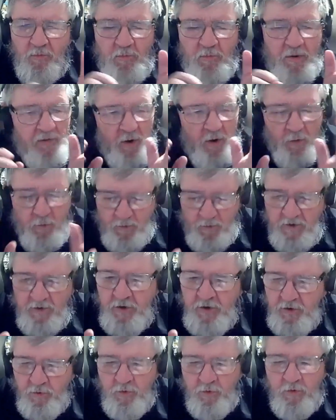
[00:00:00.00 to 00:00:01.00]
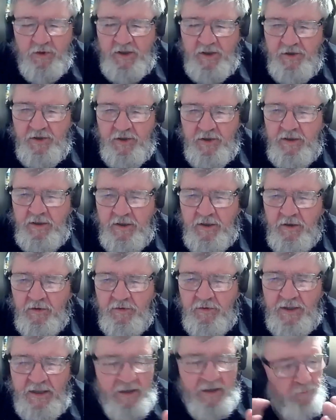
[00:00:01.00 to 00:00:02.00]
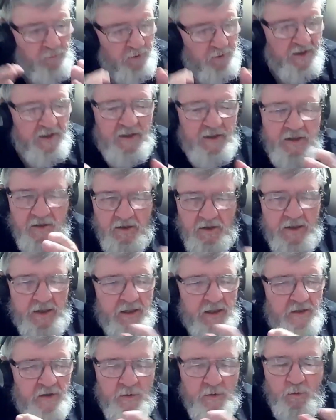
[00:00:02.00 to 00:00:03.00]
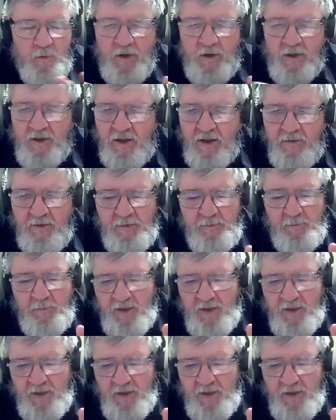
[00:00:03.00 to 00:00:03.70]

but there are real stories in here that have beginnings and ends and whatnot.